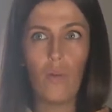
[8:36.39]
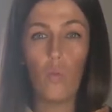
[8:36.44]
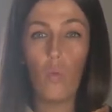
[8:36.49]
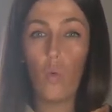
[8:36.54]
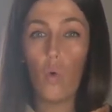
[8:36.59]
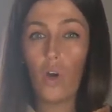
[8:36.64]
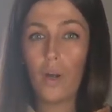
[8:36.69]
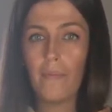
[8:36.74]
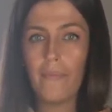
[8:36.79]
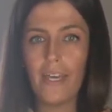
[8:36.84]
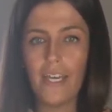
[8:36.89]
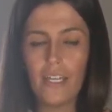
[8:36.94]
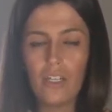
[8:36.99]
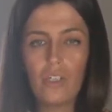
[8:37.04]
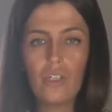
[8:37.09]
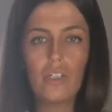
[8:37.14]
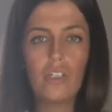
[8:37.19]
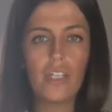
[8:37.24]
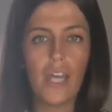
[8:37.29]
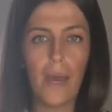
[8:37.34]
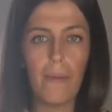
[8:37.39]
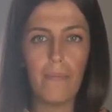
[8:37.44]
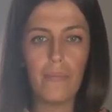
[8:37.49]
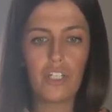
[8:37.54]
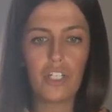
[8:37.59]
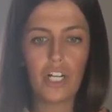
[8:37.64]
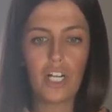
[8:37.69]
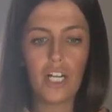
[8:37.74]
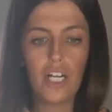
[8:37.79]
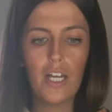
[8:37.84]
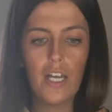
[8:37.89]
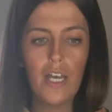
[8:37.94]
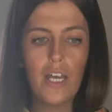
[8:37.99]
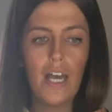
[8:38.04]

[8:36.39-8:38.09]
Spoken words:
warm-ish temperature.